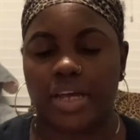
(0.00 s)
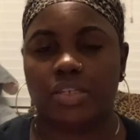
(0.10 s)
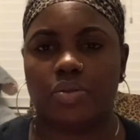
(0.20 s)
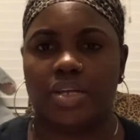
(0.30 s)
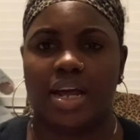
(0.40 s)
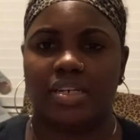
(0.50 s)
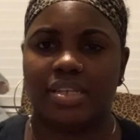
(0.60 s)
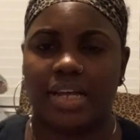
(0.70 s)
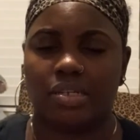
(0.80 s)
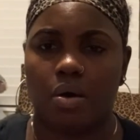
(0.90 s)
So then I just
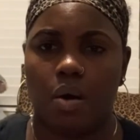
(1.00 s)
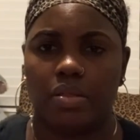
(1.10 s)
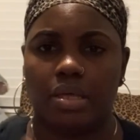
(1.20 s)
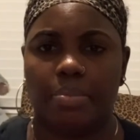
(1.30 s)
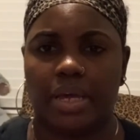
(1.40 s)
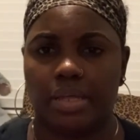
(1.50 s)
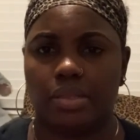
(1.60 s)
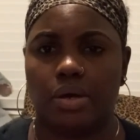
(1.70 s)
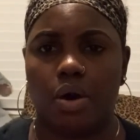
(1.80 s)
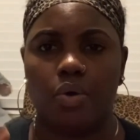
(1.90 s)
had to call them and get
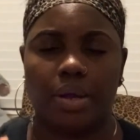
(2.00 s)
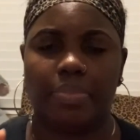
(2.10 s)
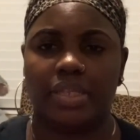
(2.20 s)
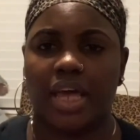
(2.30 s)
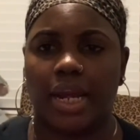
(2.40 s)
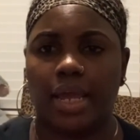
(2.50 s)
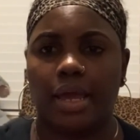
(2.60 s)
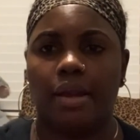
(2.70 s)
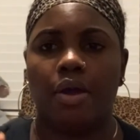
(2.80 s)
the code and put that in